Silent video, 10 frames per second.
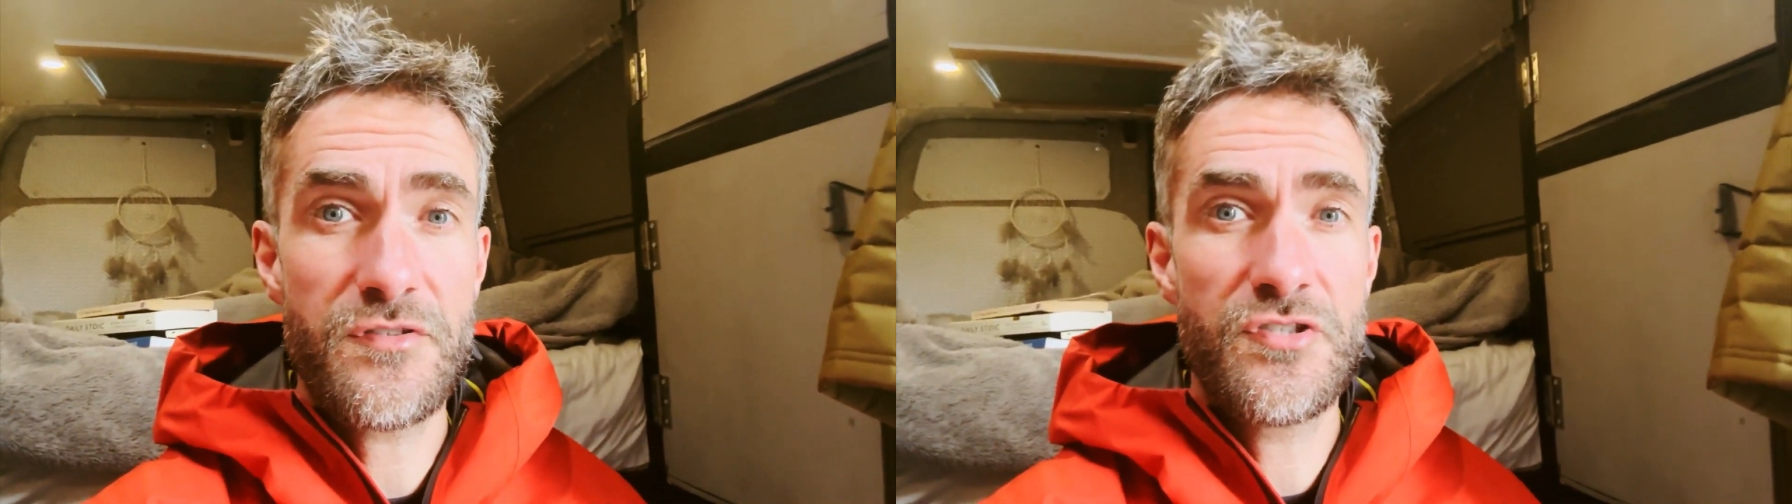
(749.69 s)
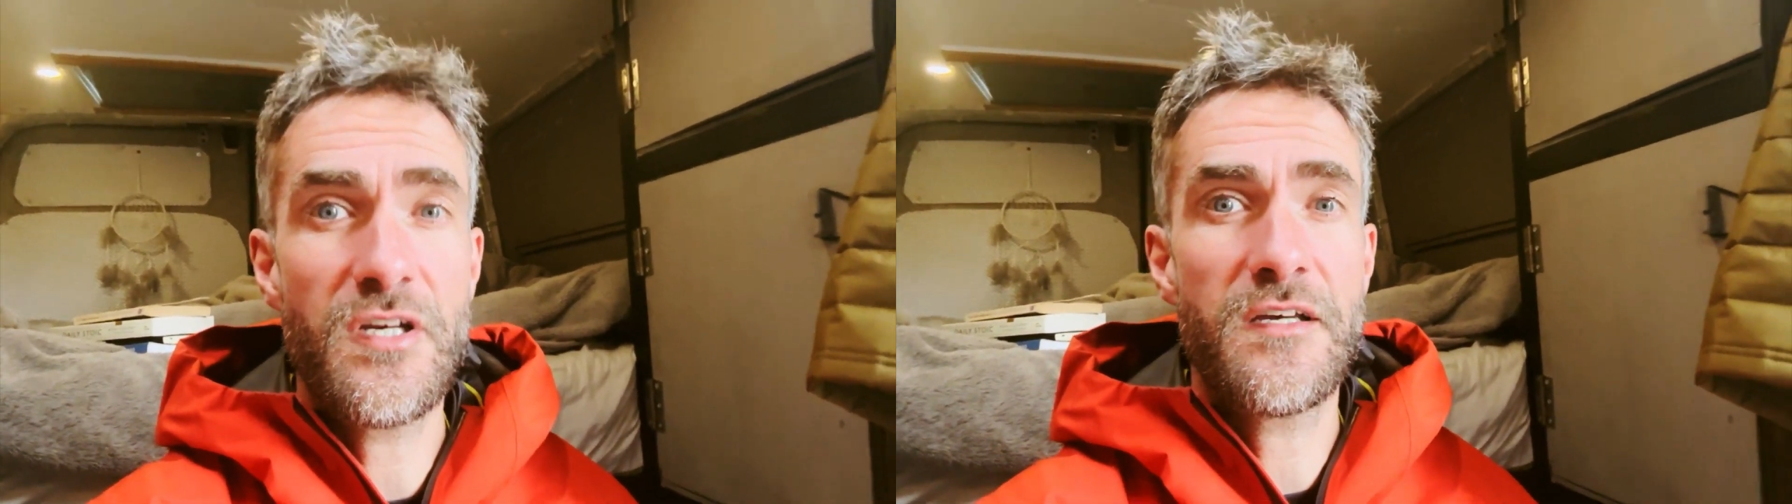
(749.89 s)

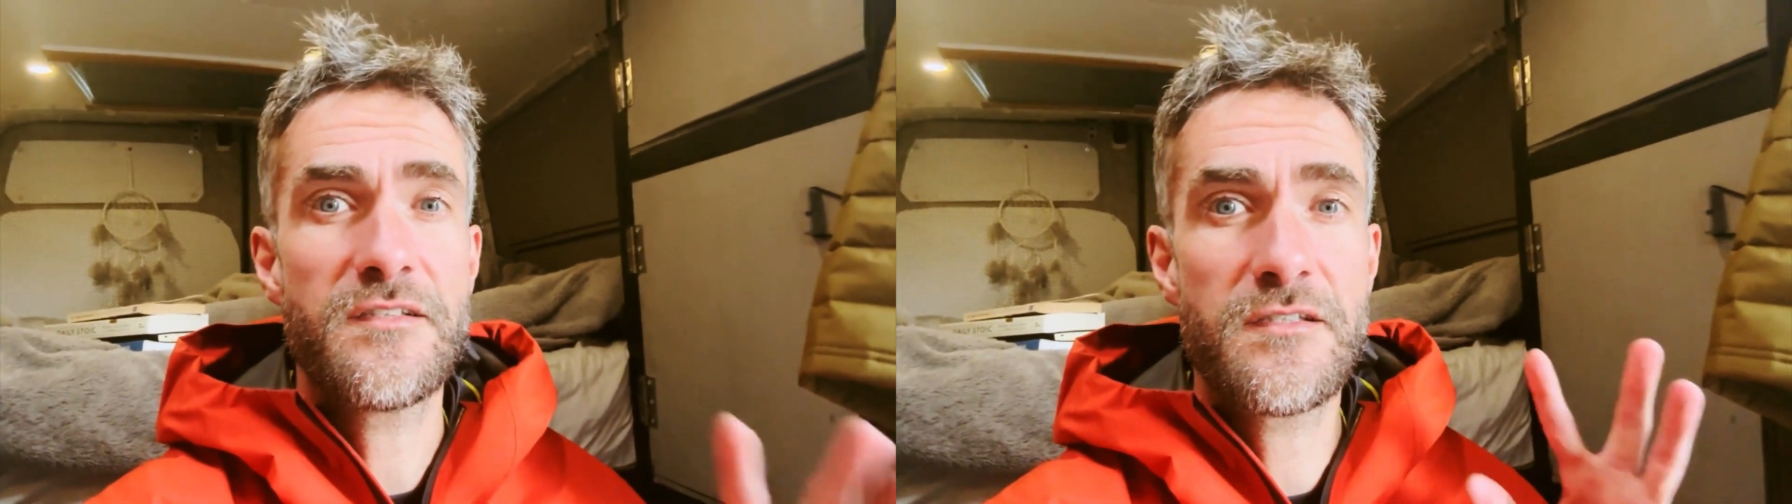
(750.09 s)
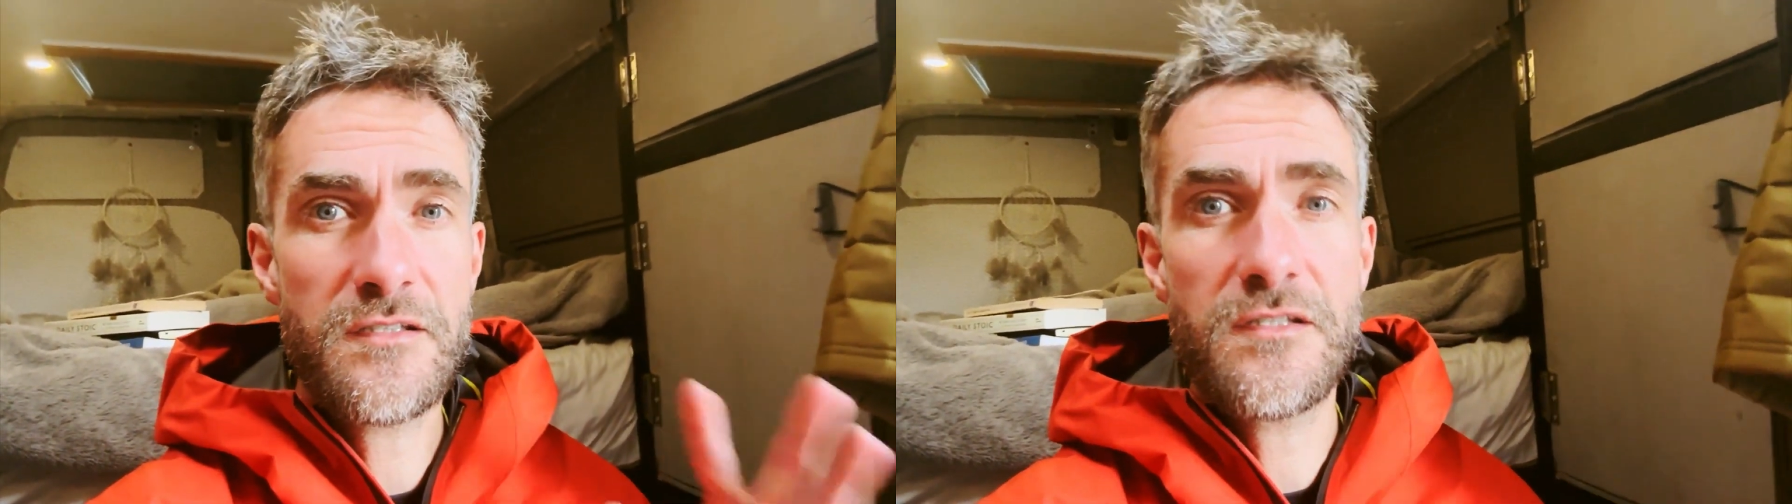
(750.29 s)

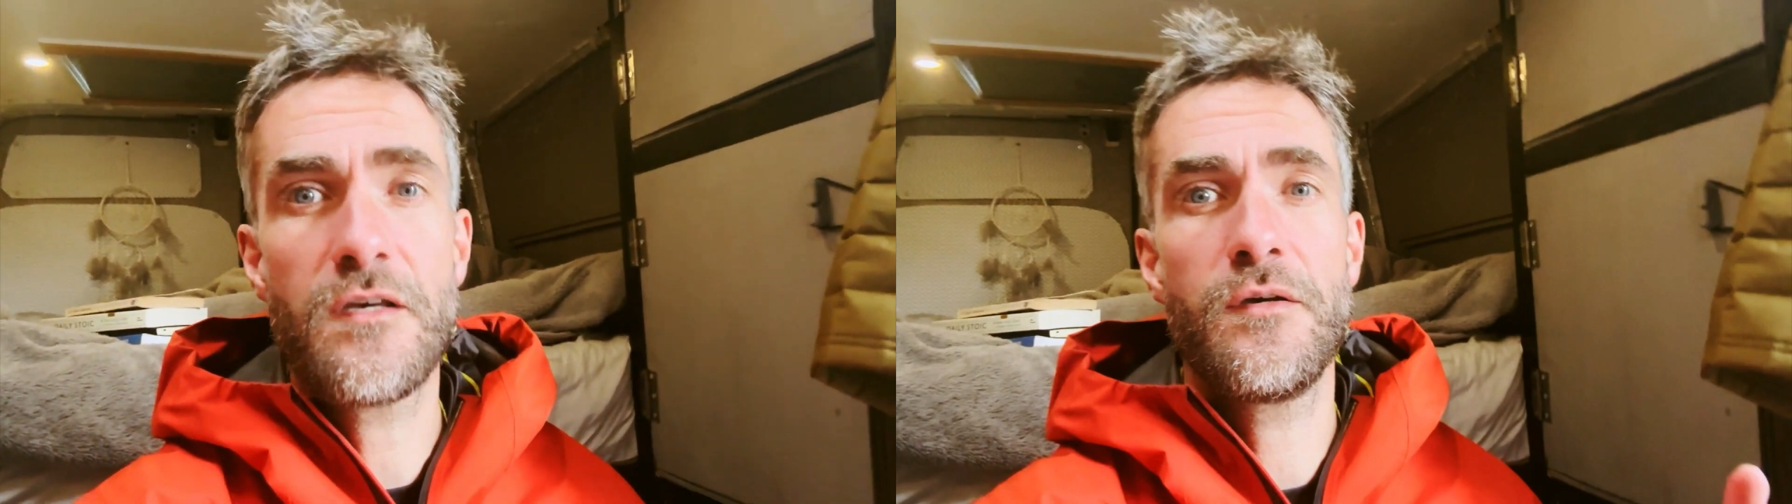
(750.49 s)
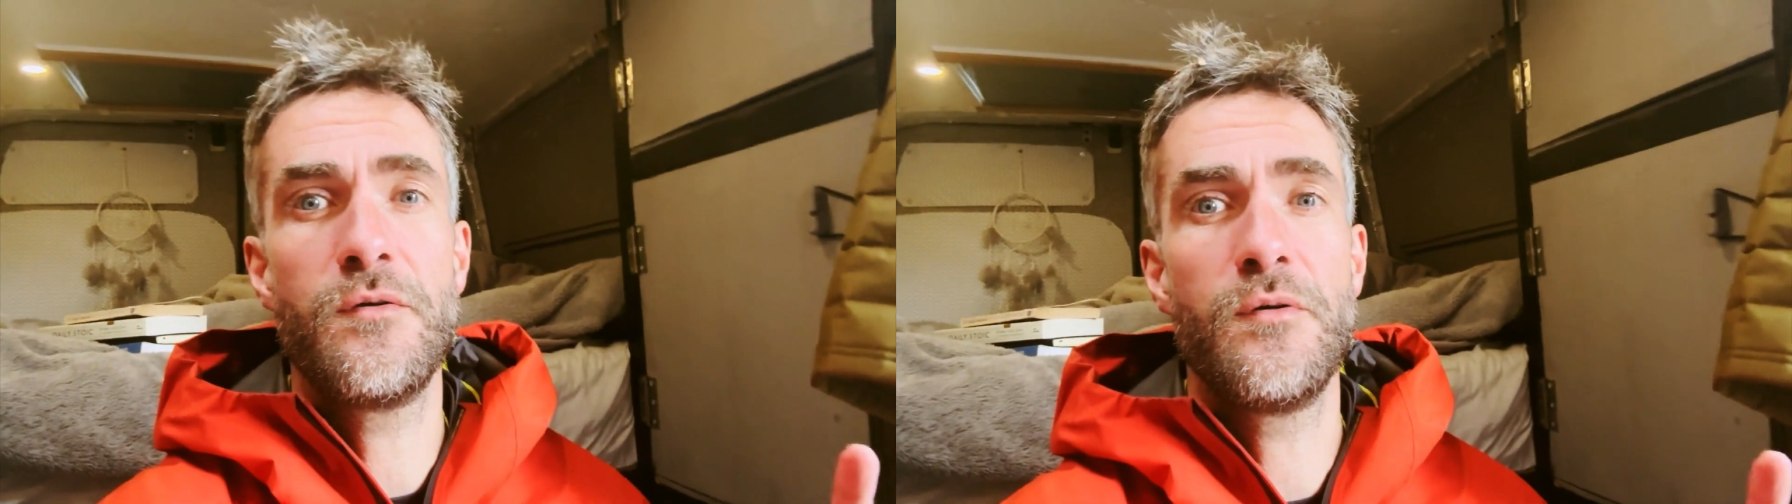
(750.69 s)
just
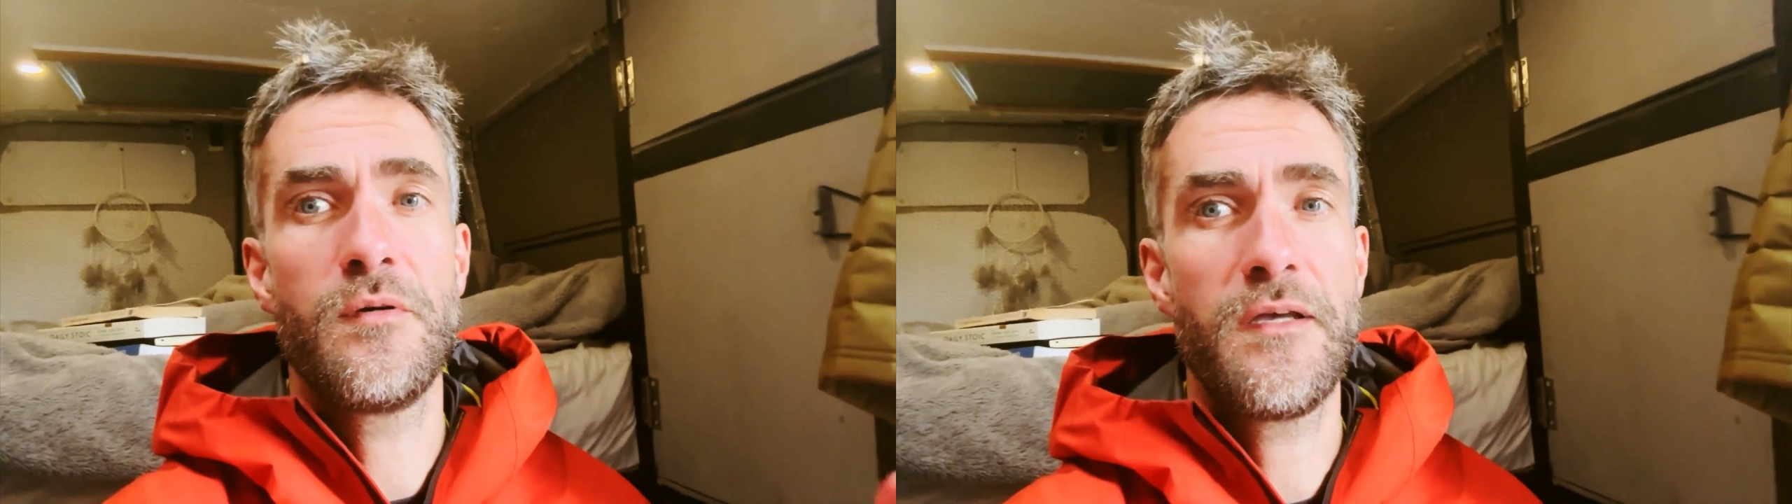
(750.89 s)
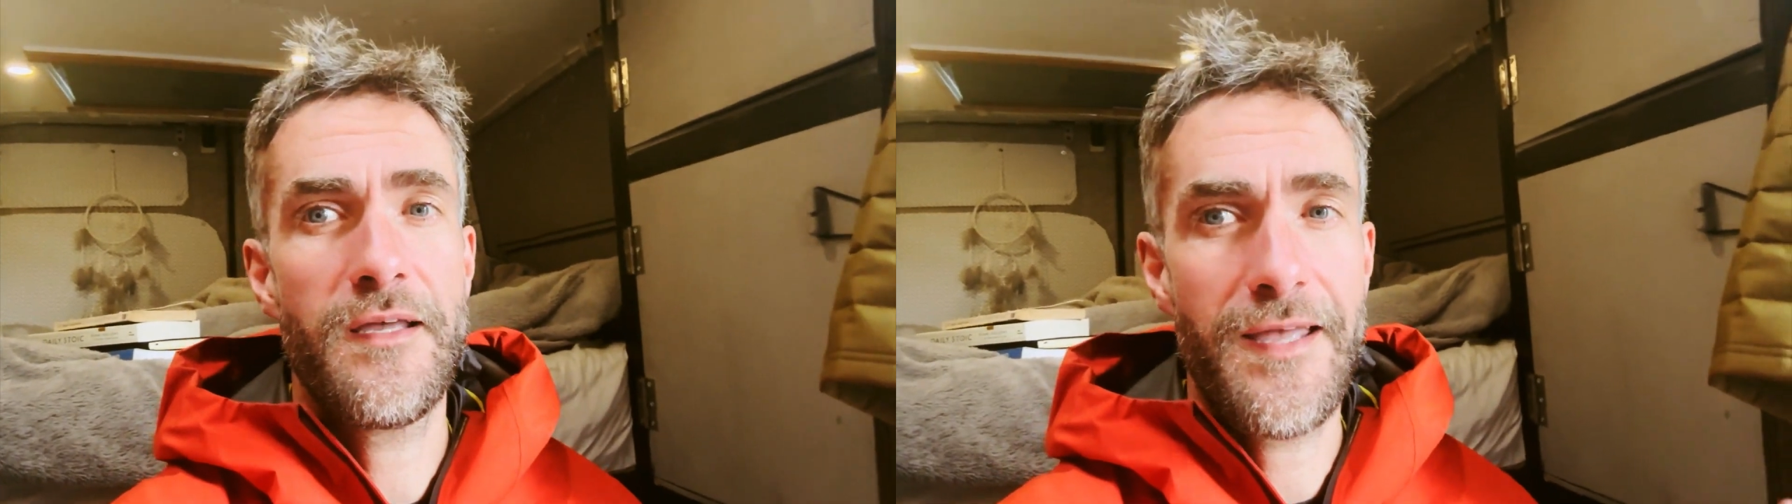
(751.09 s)
so
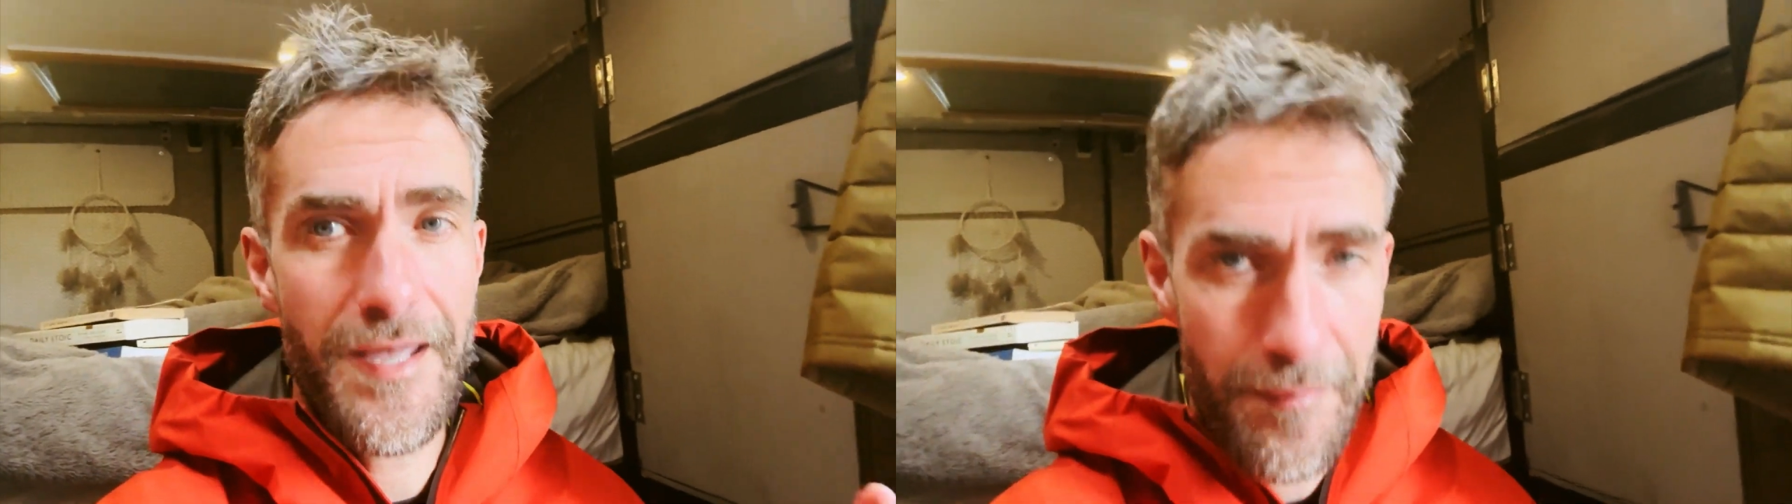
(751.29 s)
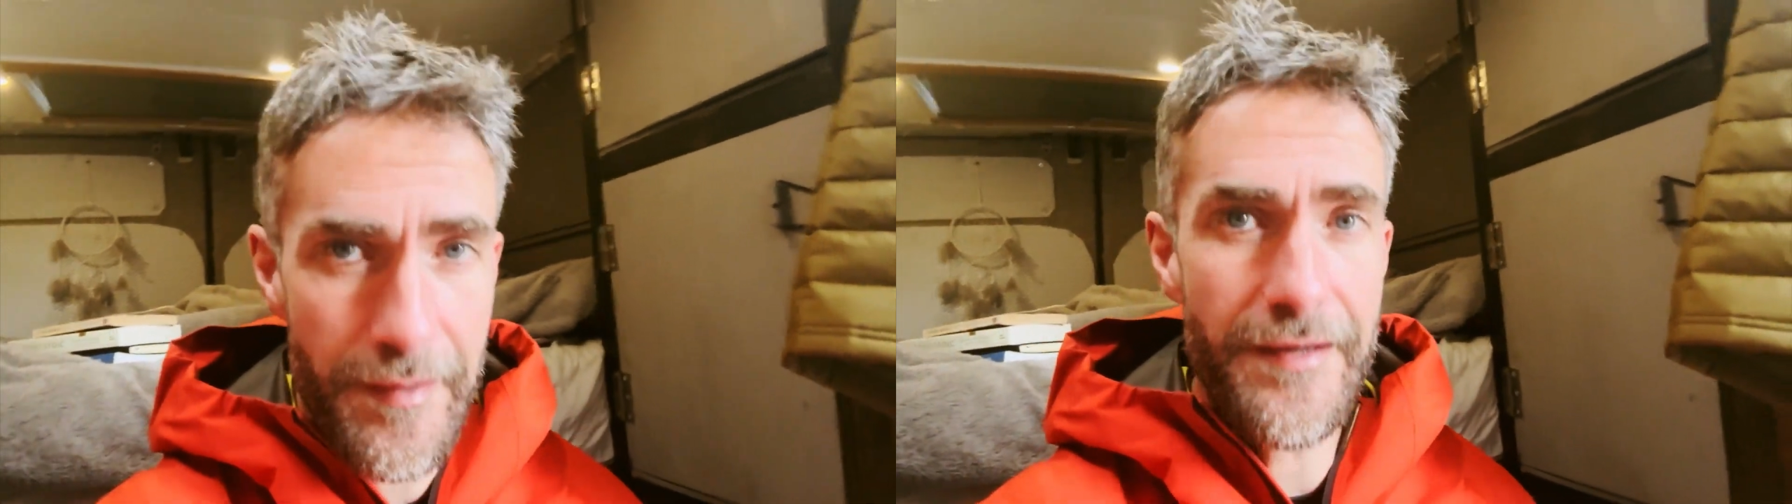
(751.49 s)

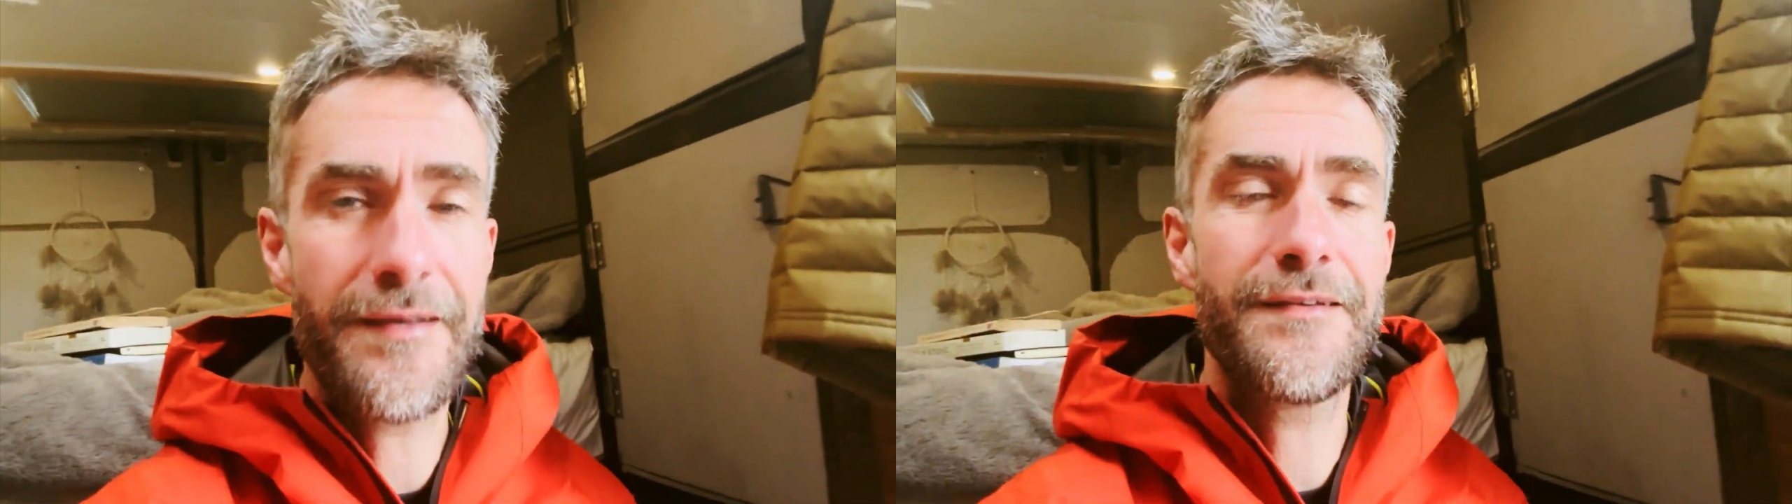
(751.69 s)
epic,